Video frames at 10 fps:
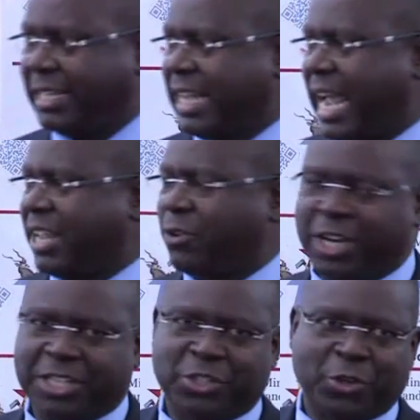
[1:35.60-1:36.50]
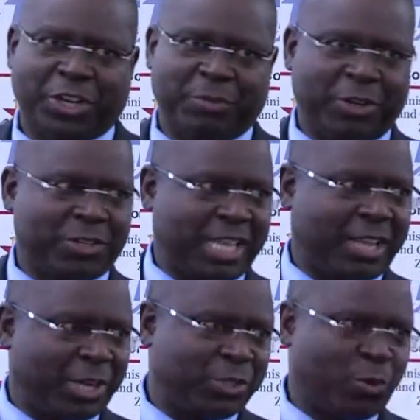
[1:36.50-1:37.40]
entire Econet story, because
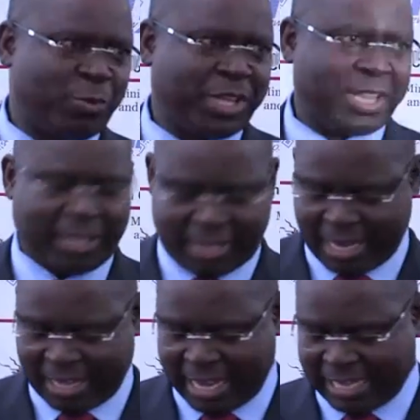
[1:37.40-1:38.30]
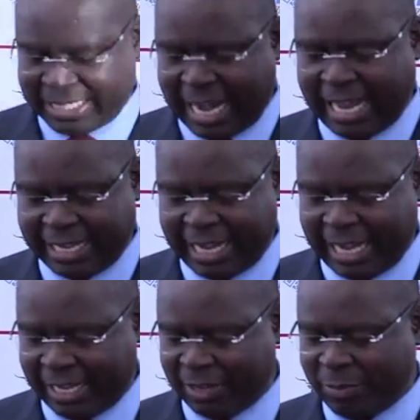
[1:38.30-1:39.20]
otherwise we'll be here the entire
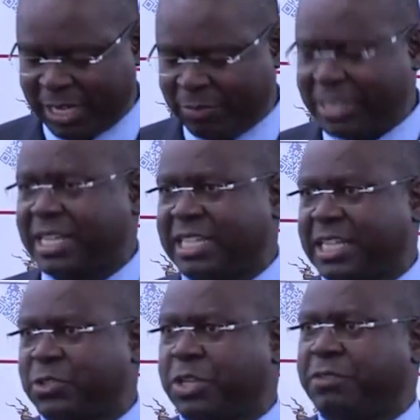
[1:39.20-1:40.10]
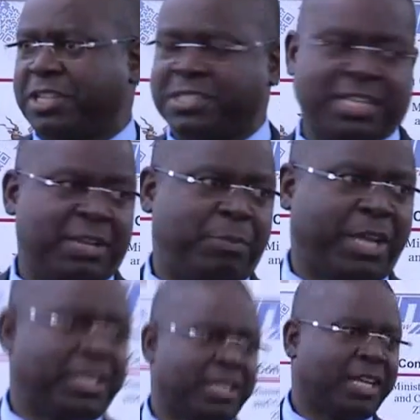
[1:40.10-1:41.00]
day, but basically just to give a
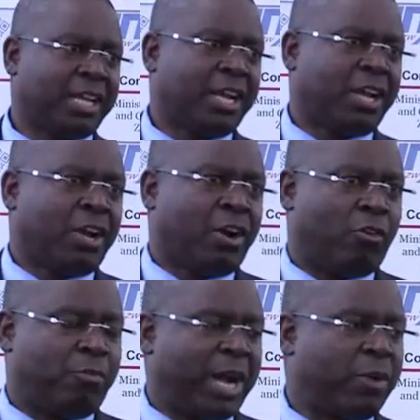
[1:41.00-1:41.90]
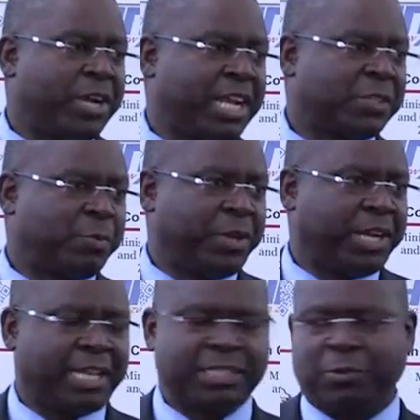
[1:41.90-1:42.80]
snippet of my own
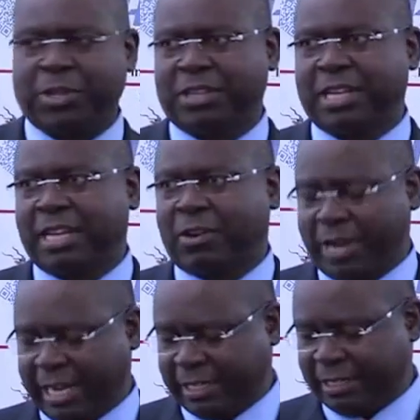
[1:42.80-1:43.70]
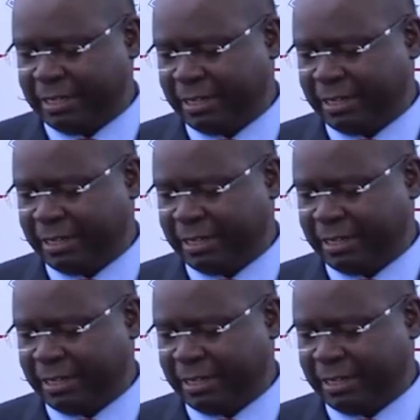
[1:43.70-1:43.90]
experience within Econet.